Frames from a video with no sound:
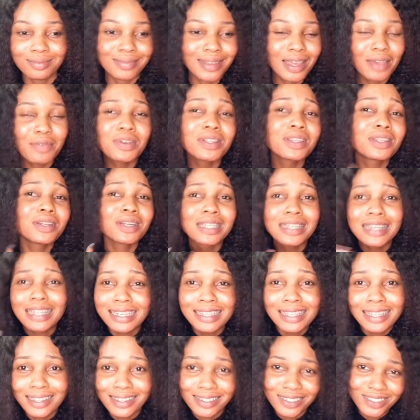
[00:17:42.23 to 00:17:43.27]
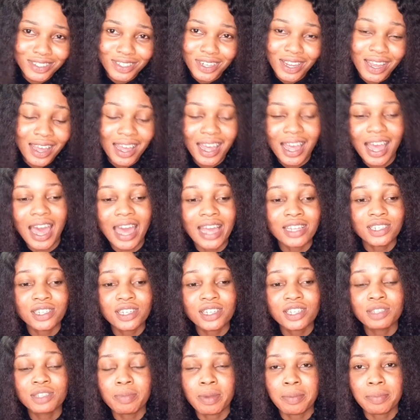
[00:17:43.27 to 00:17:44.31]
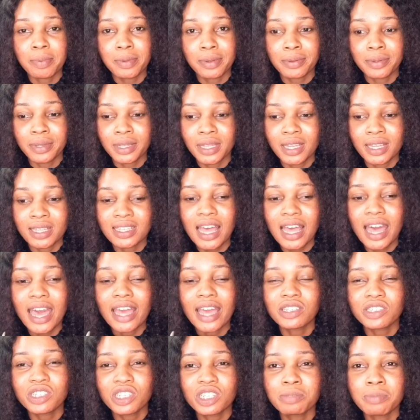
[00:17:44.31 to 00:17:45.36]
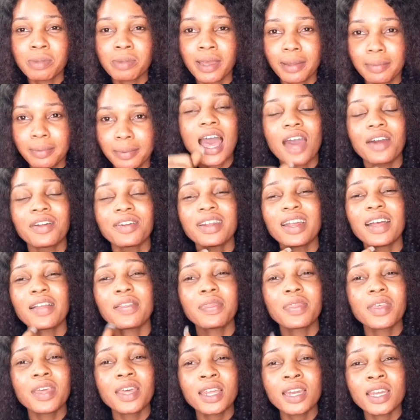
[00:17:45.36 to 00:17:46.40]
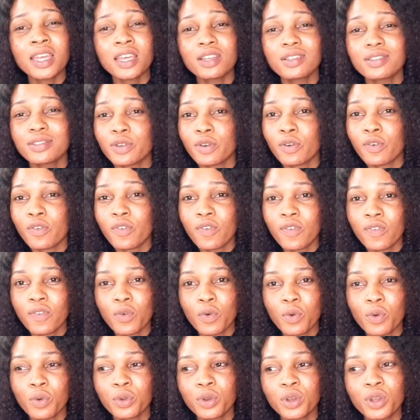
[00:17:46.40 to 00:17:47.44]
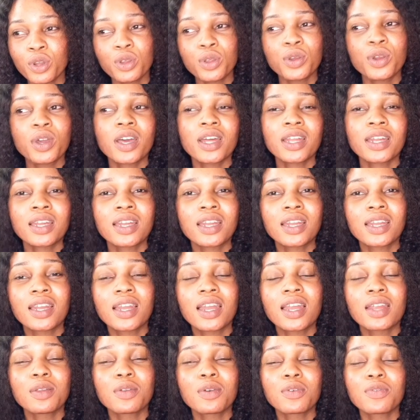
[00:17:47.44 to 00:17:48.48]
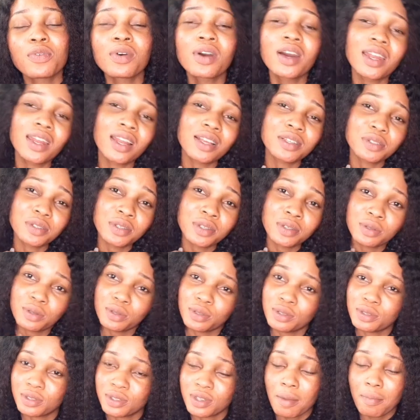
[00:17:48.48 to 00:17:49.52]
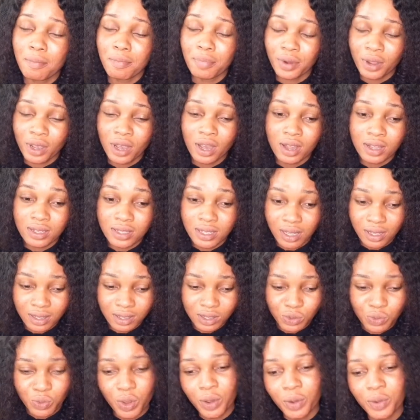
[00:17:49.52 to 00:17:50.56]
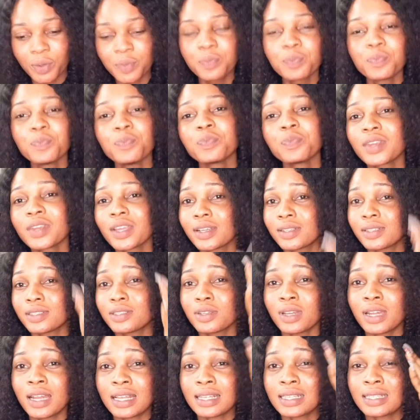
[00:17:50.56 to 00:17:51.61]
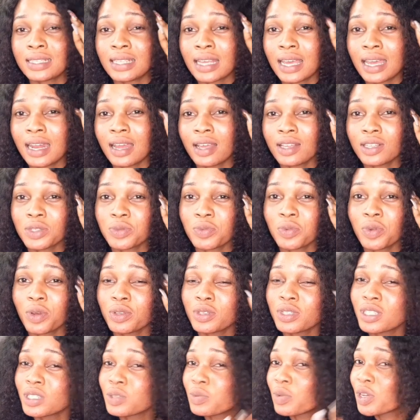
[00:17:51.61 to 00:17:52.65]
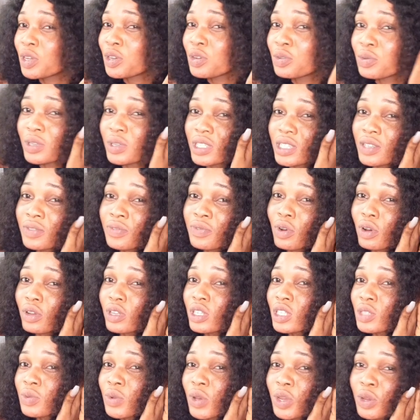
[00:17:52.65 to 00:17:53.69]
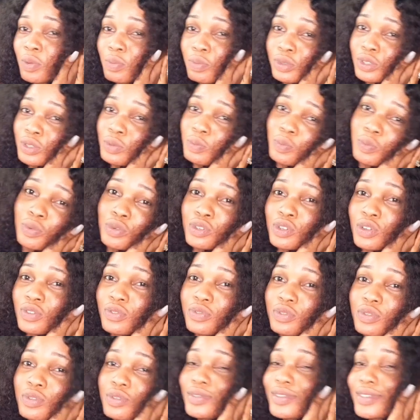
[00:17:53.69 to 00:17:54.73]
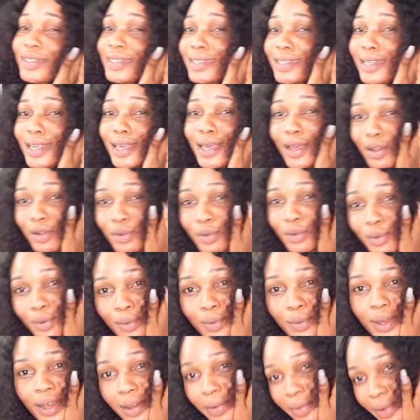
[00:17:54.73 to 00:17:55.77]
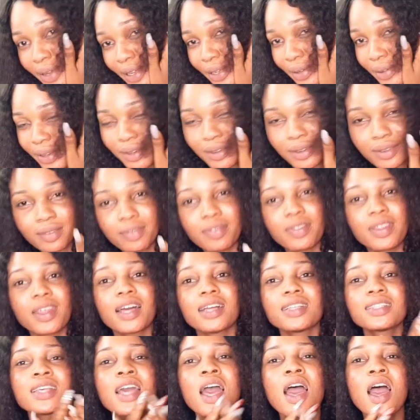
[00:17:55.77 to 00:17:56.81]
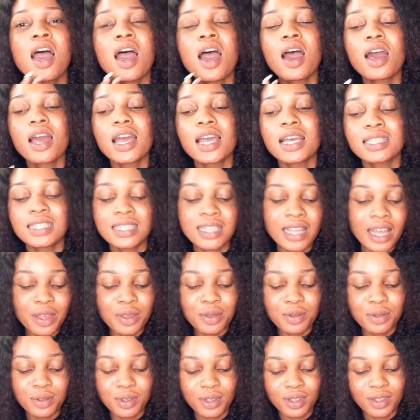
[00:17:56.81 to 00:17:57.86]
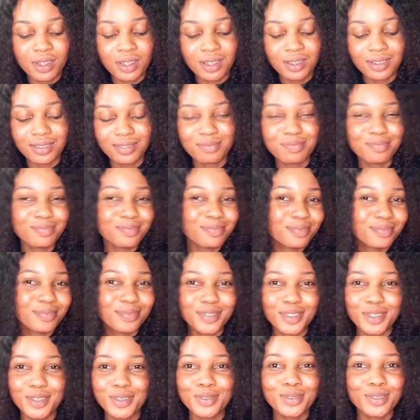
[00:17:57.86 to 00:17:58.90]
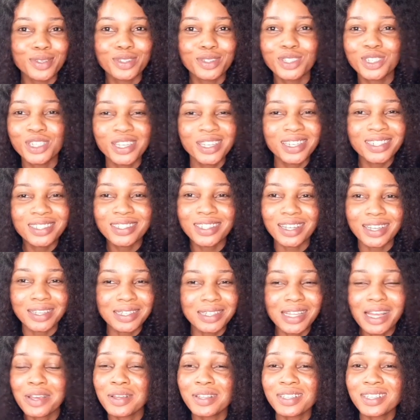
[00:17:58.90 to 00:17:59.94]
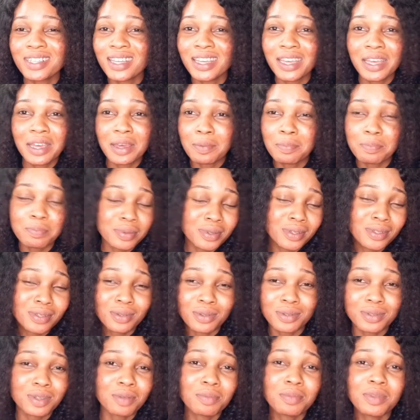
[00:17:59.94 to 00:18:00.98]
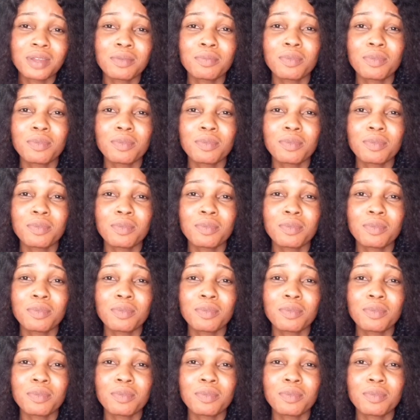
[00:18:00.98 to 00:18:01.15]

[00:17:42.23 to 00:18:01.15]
Every three days, sha, I change my pillowcase. Another thing is your phone. Your phone can actually cause breakout as well. This other side as well. This is where you receive calls. This is where you put your phone to say hello, how are you, and all of that. It's either you change and start using earpiece or something.